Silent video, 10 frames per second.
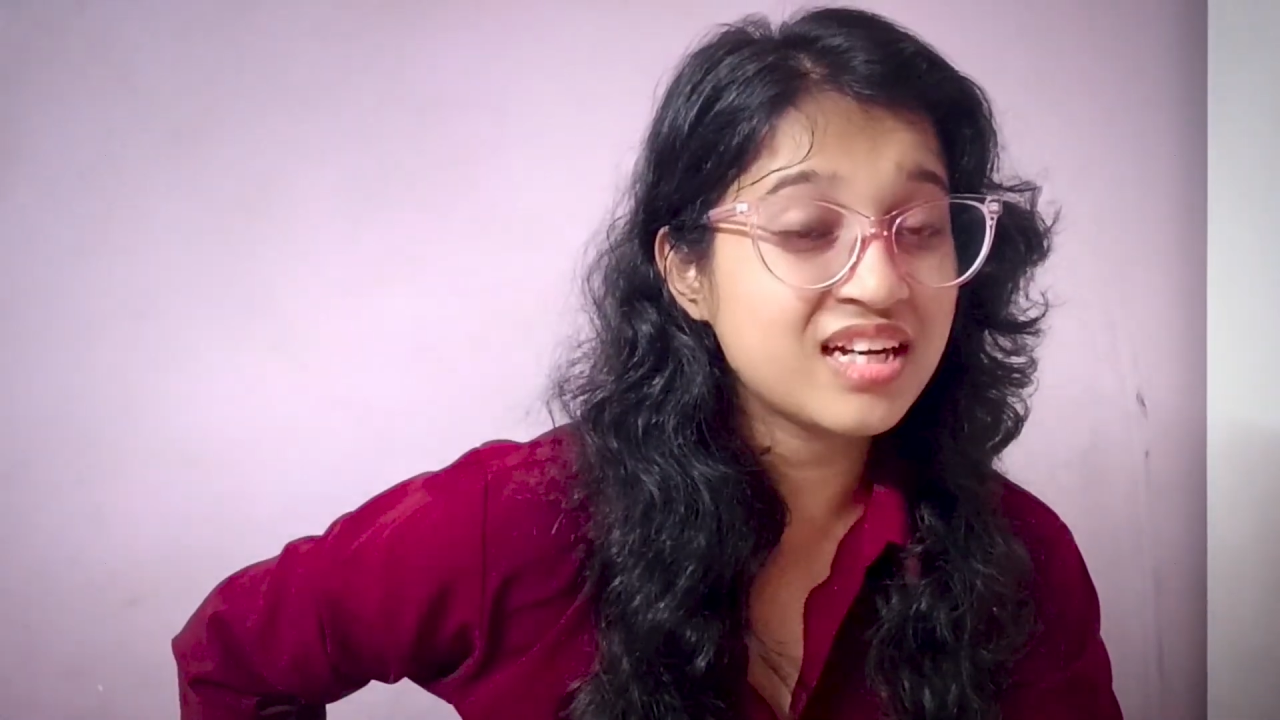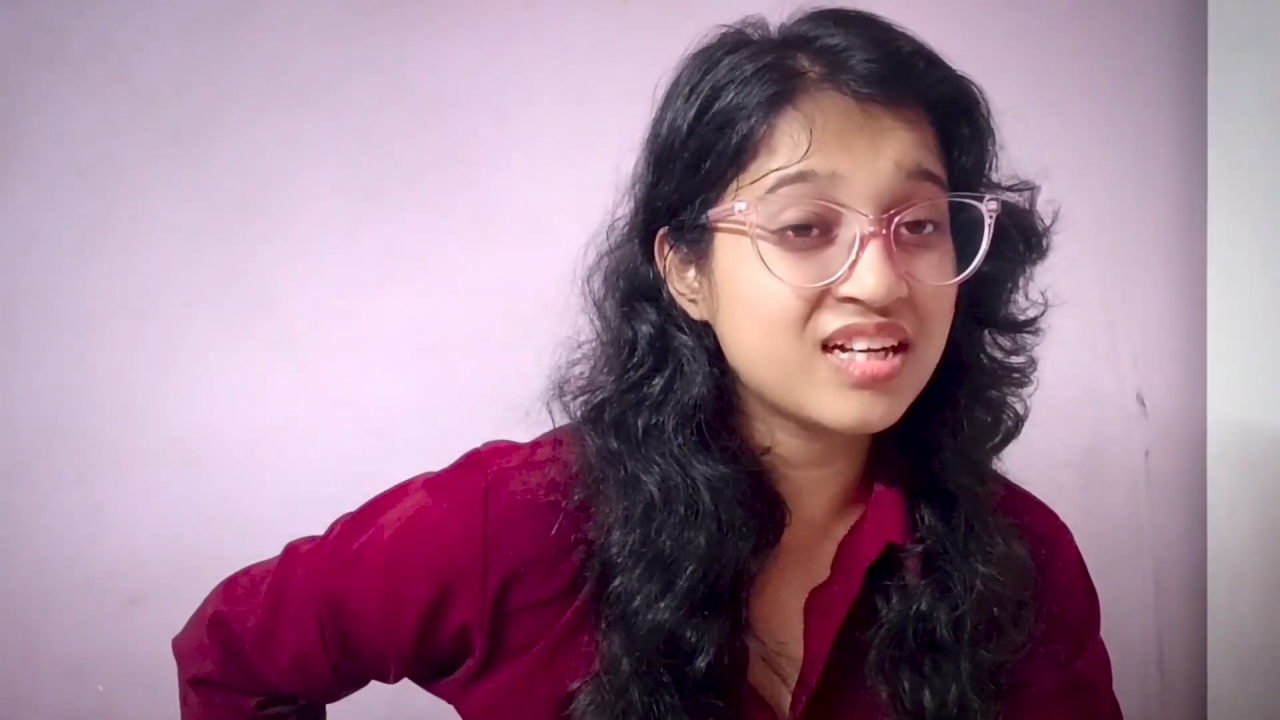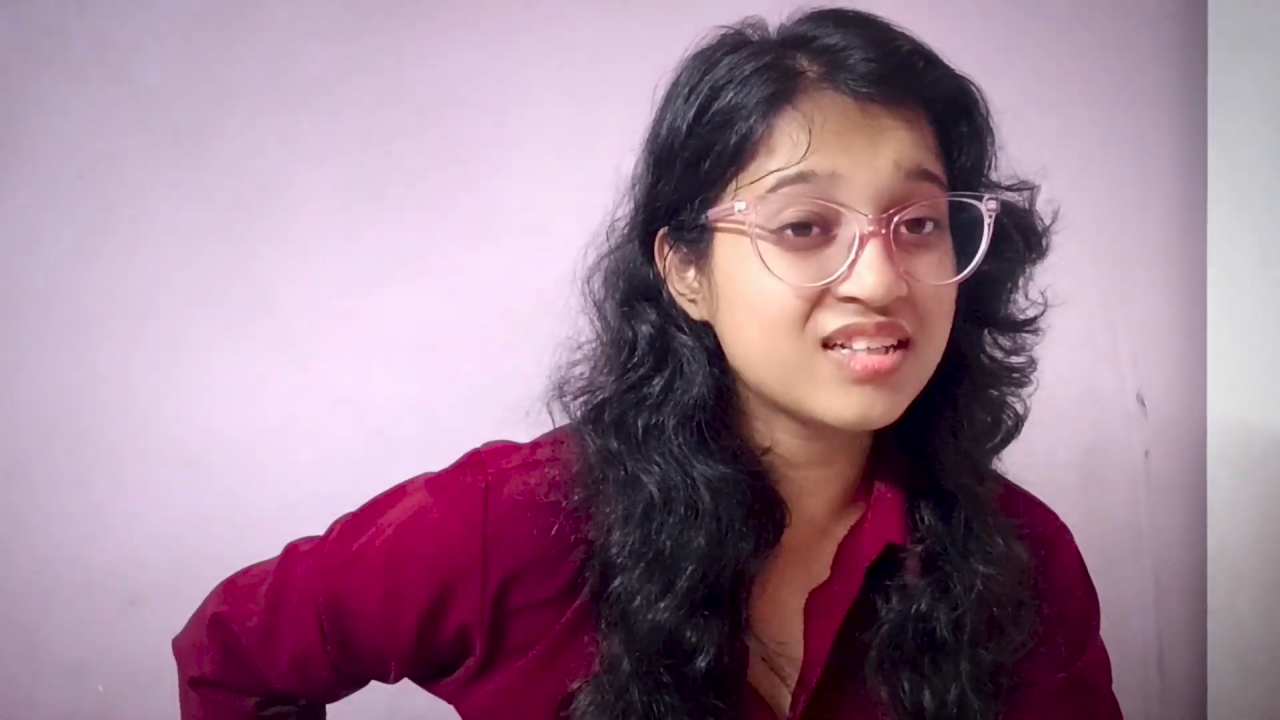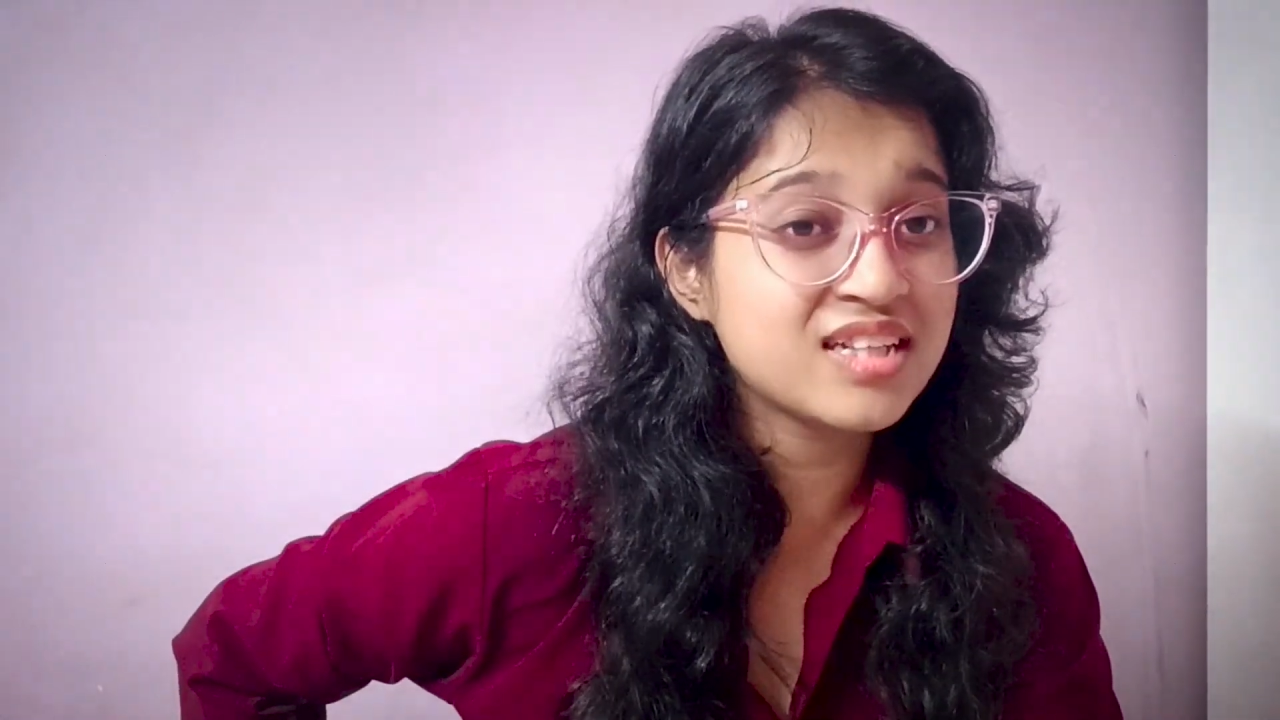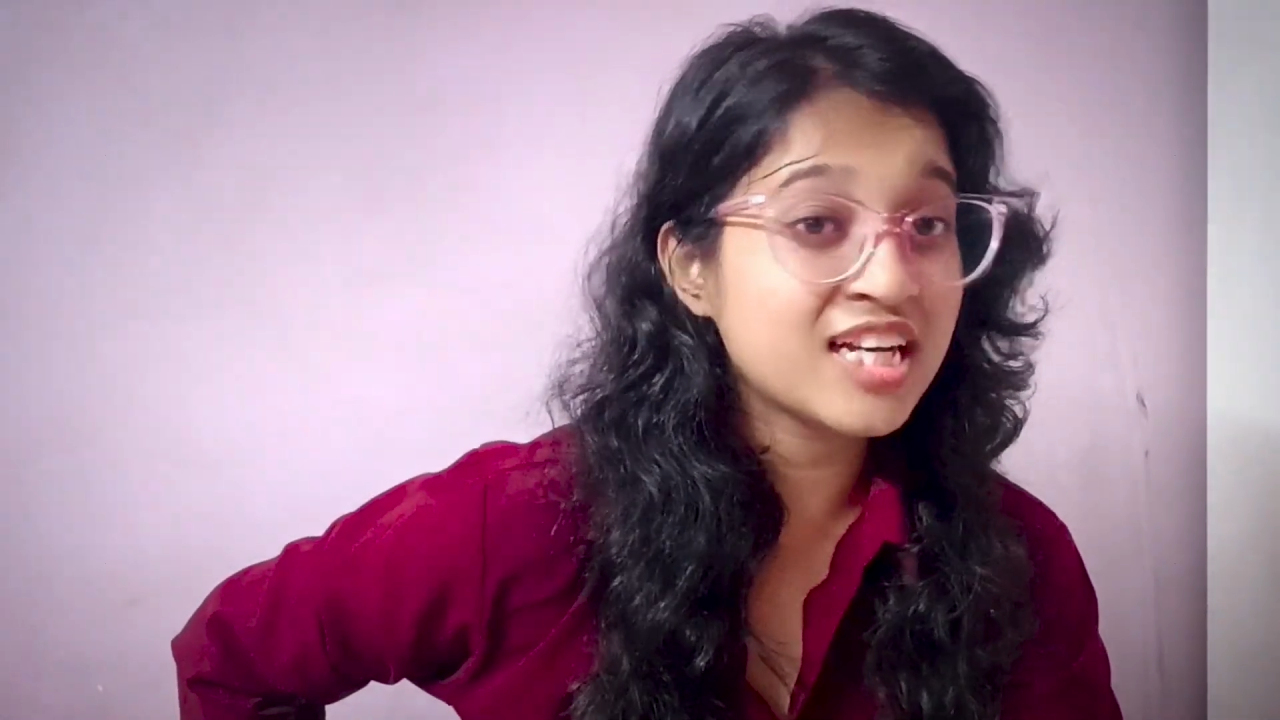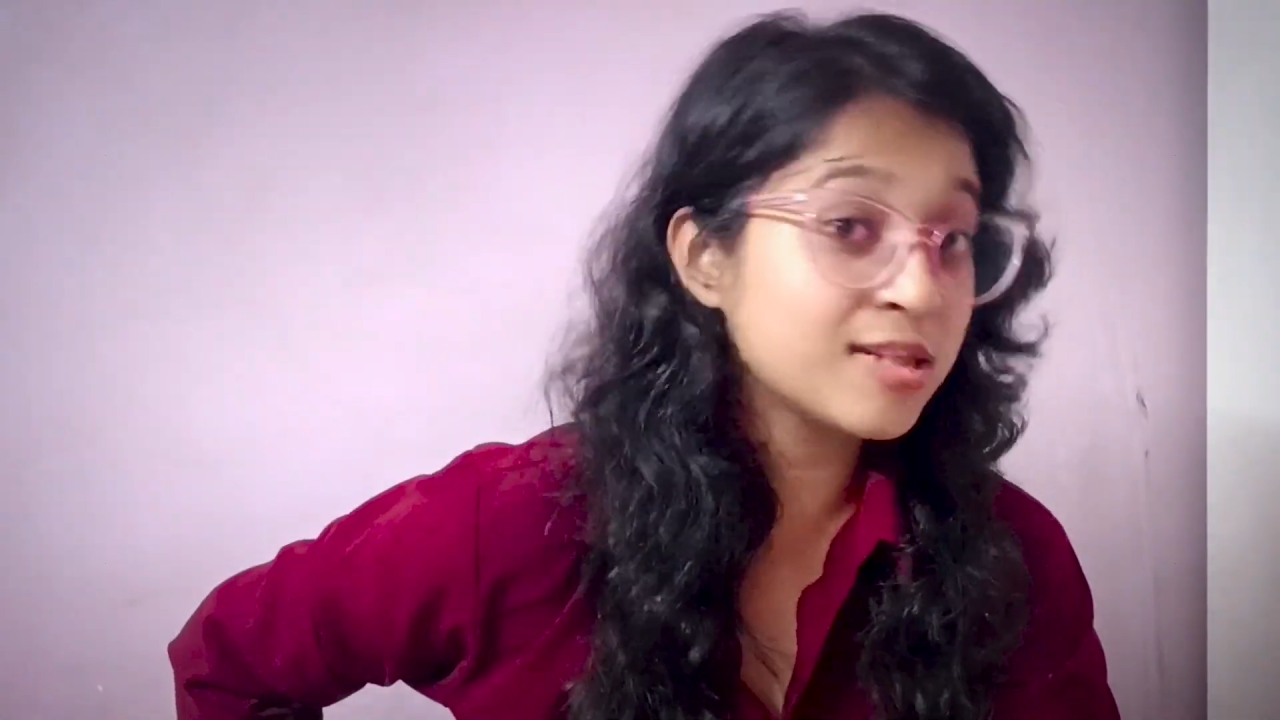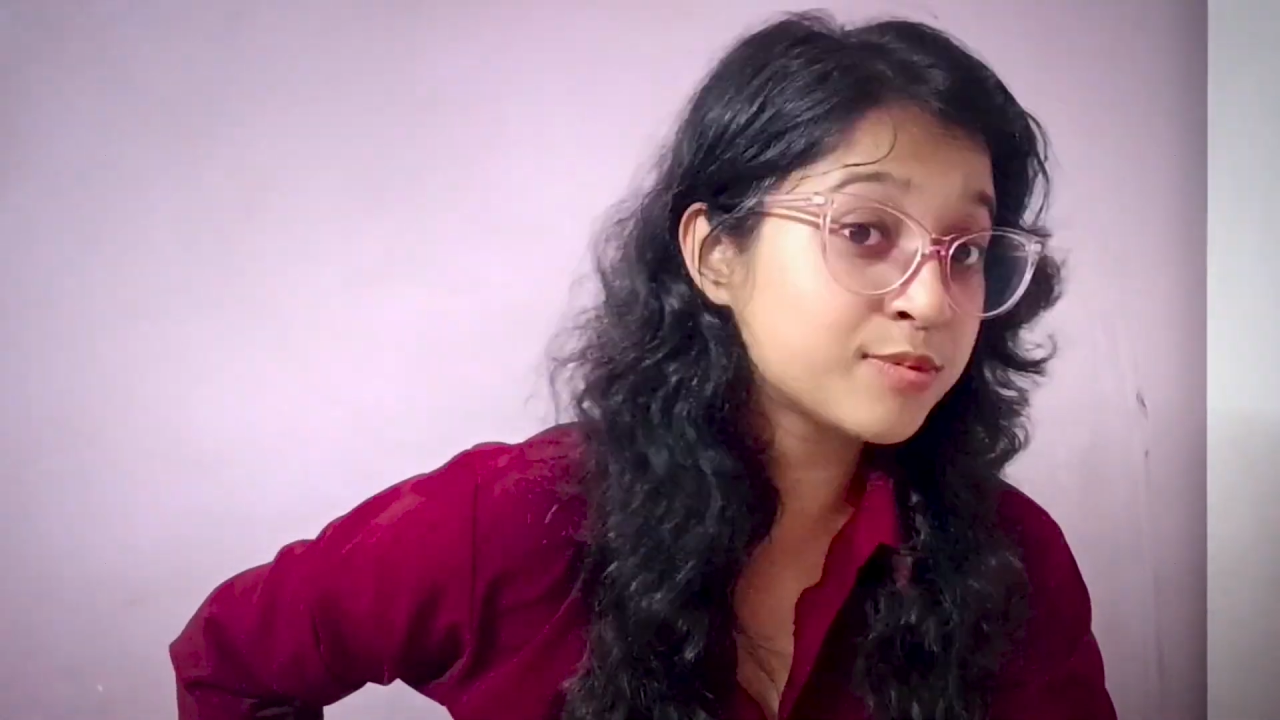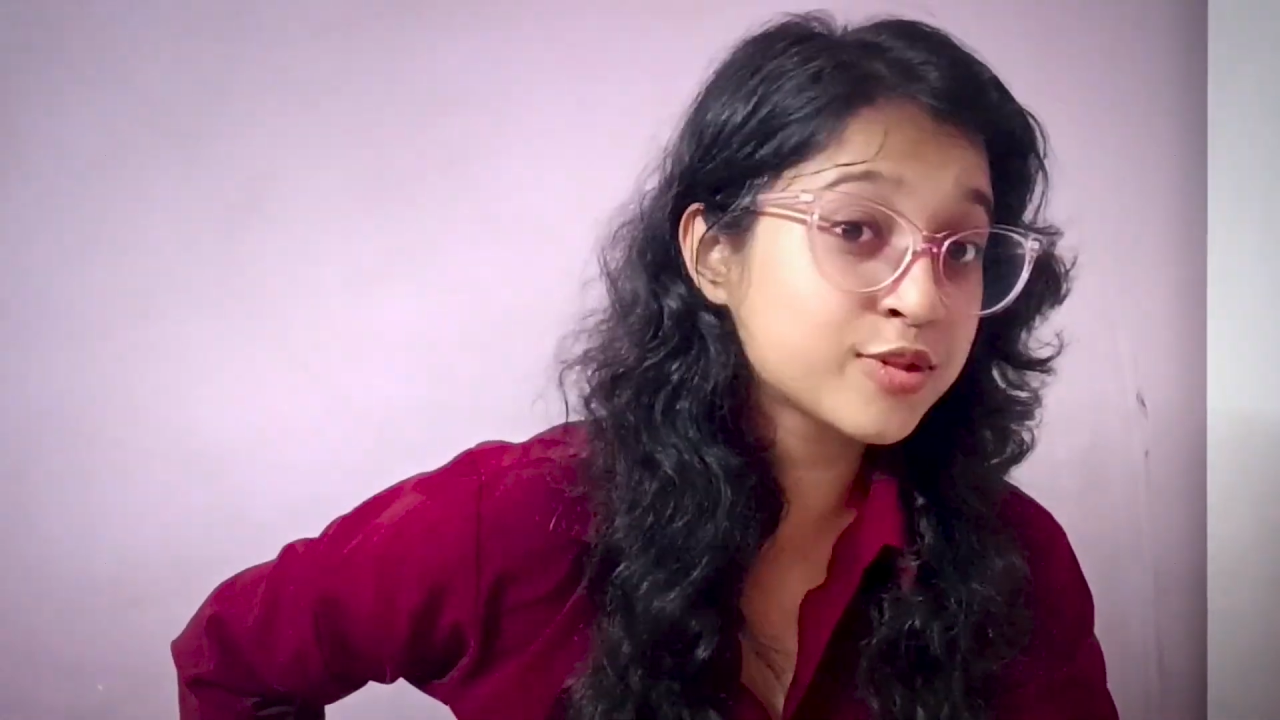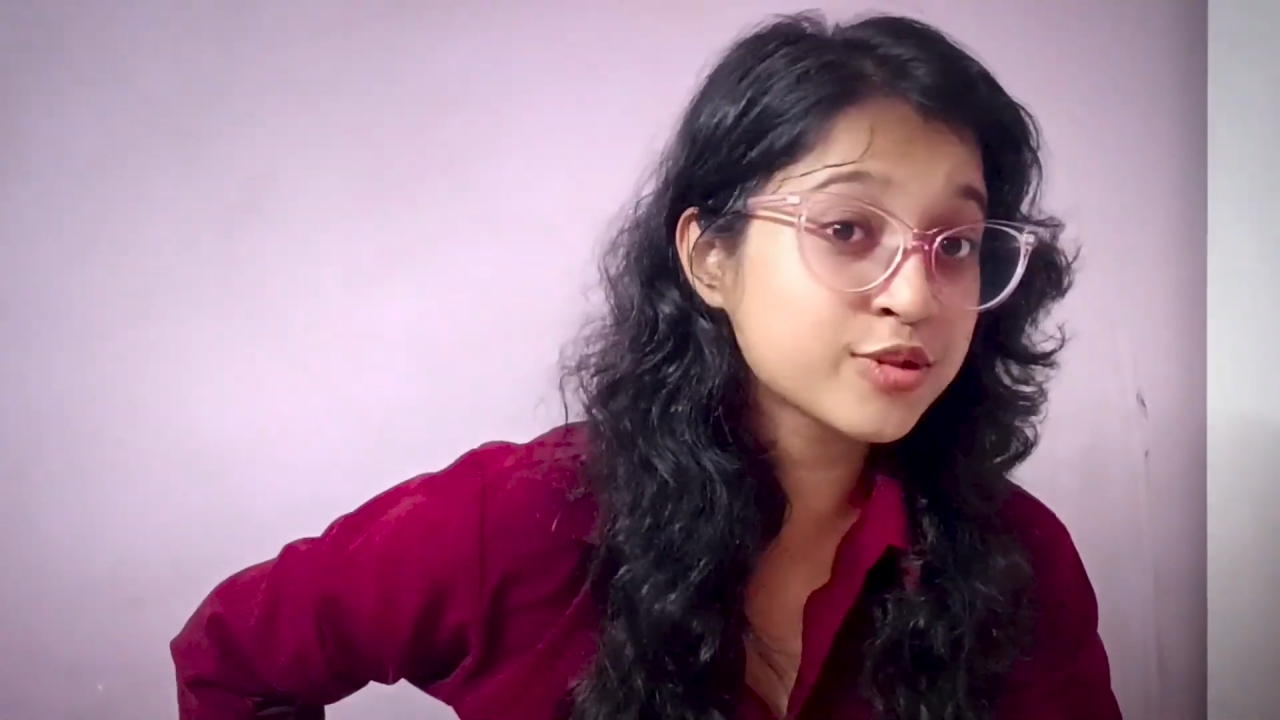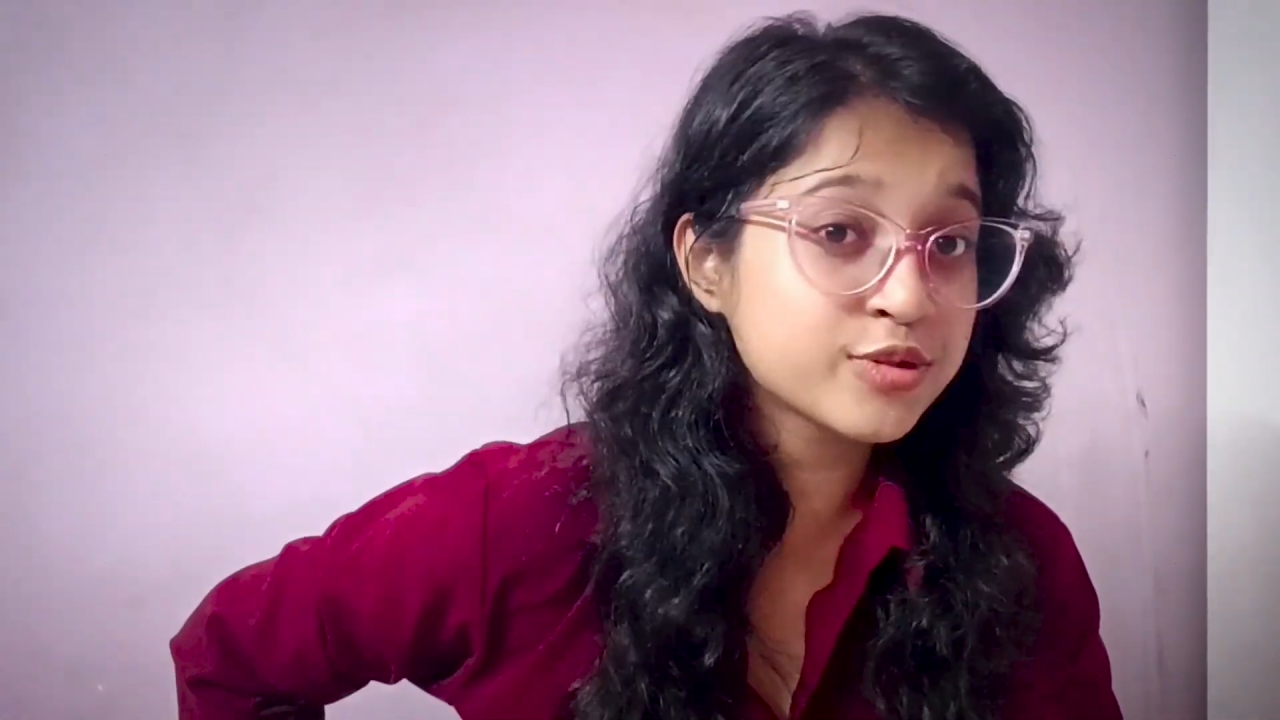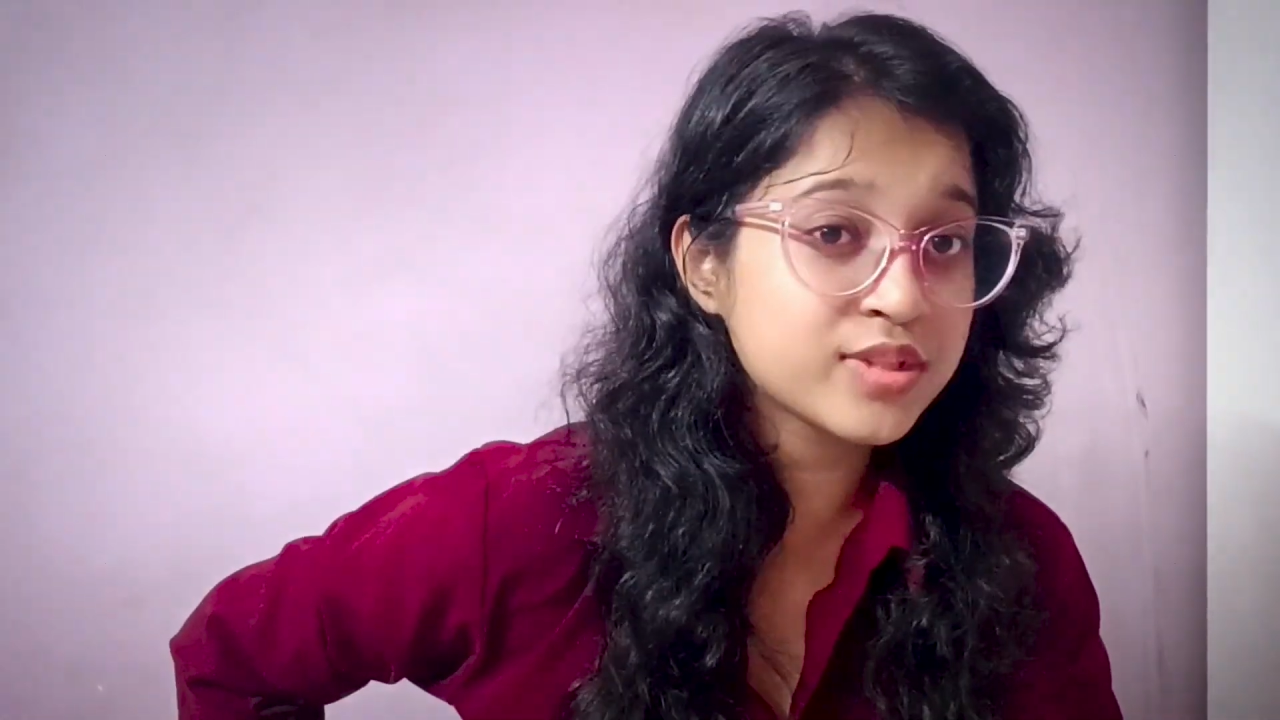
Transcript: and helped you